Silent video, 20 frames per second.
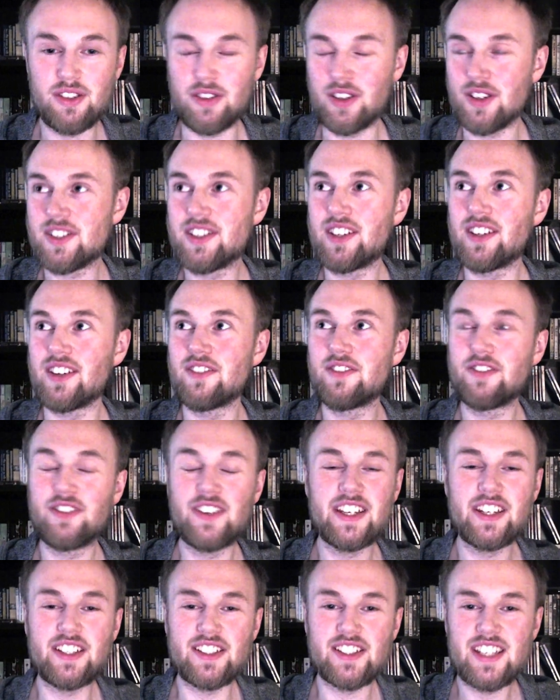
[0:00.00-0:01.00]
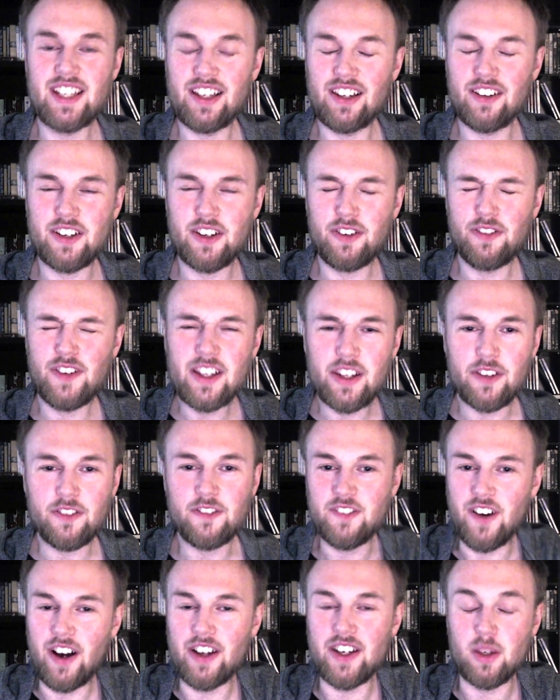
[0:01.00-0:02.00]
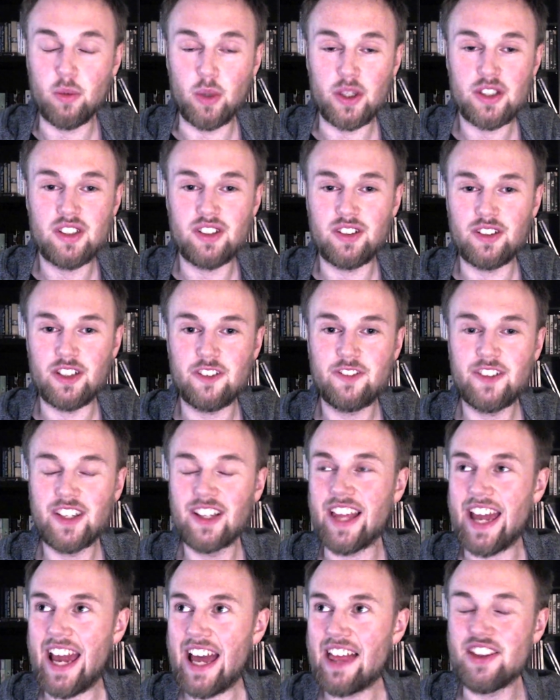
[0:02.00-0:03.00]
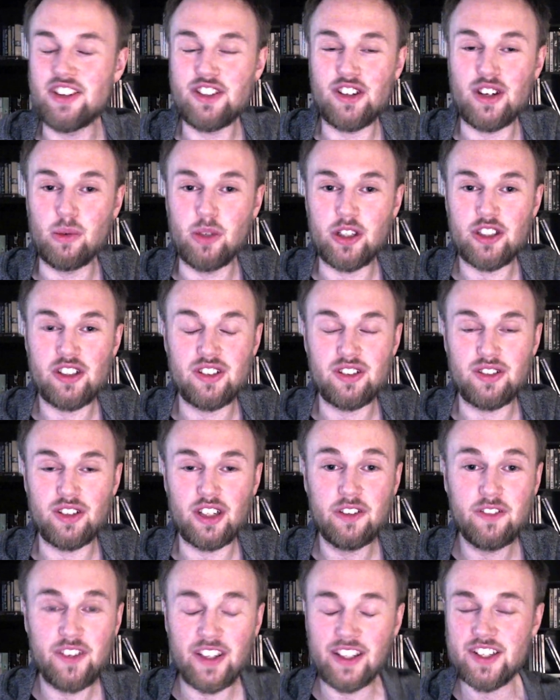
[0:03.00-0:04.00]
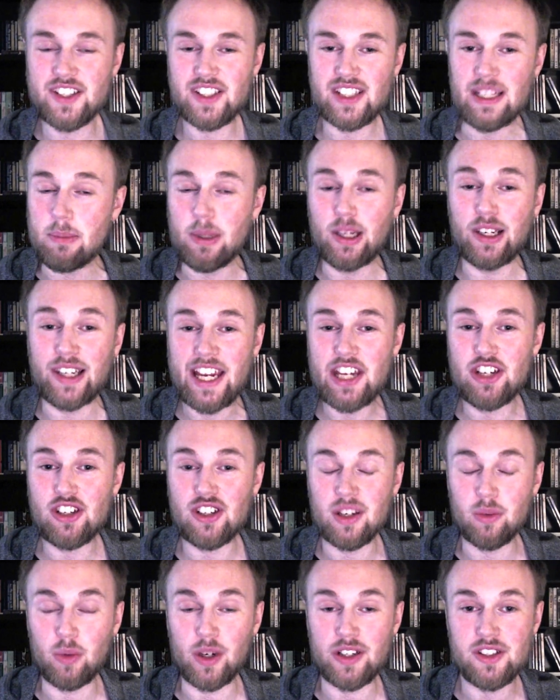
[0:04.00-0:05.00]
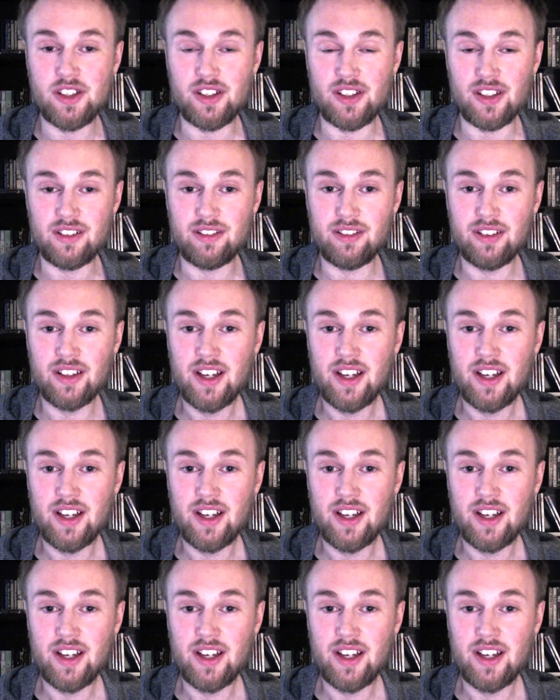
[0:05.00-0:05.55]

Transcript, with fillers: You see, feel, see, you feel the fun in what you do. You feel the energy in what you do. You feel the stimulation in what you do.